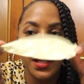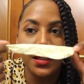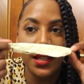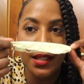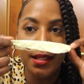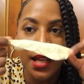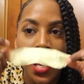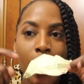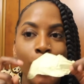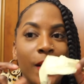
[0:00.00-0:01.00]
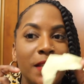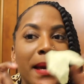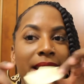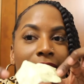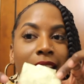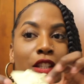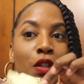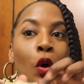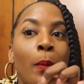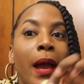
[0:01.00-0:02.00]
but this was my ticket
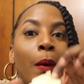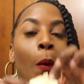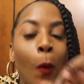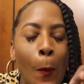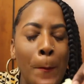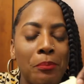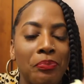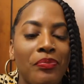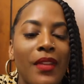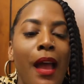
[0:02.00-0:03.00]
to go back home.